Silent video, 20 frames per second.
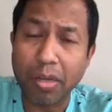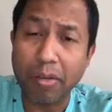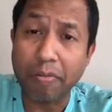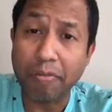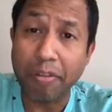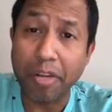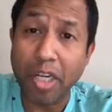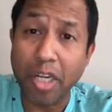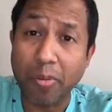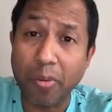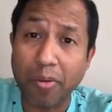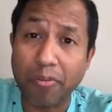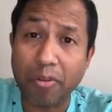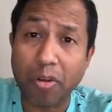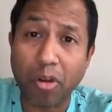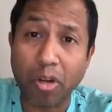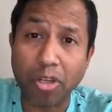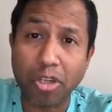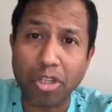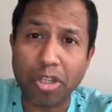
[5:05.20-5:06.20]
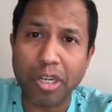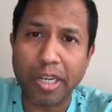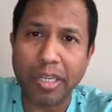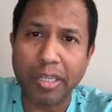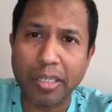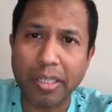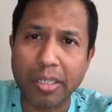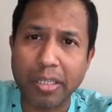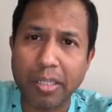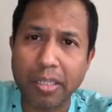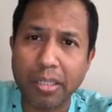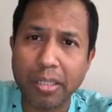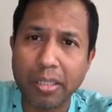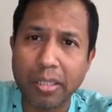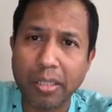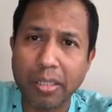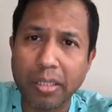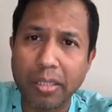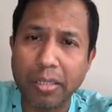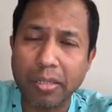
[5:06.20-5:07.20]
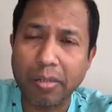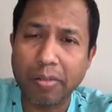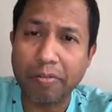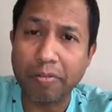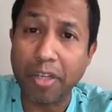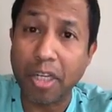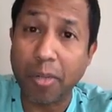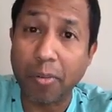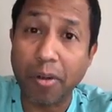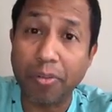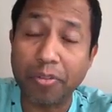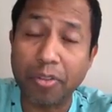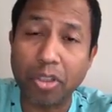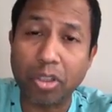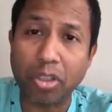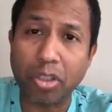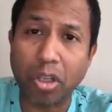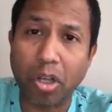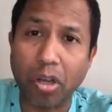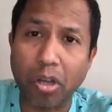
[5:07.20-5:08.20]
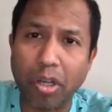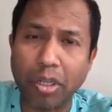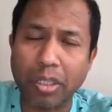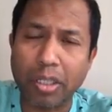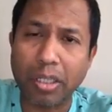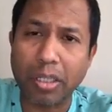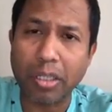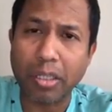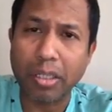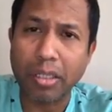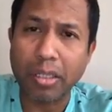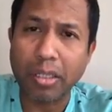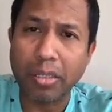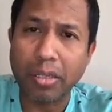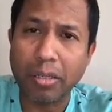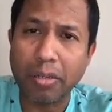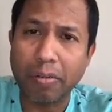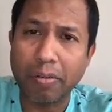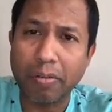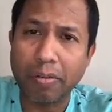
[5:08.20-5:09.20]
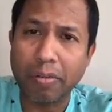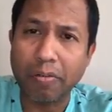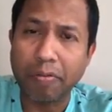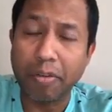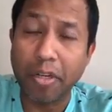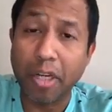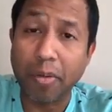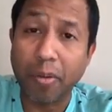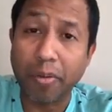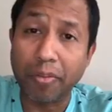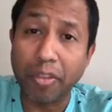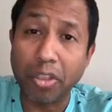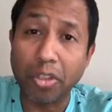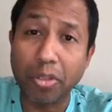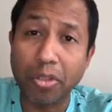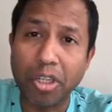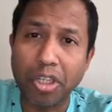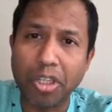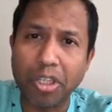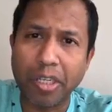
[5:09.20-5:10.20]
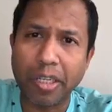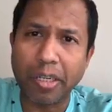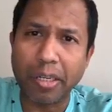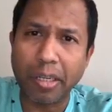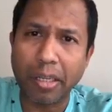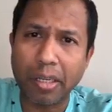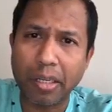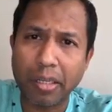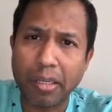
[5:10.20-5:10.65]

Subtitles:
freedom of conscience, freedom of thought, freedom of the judiciary.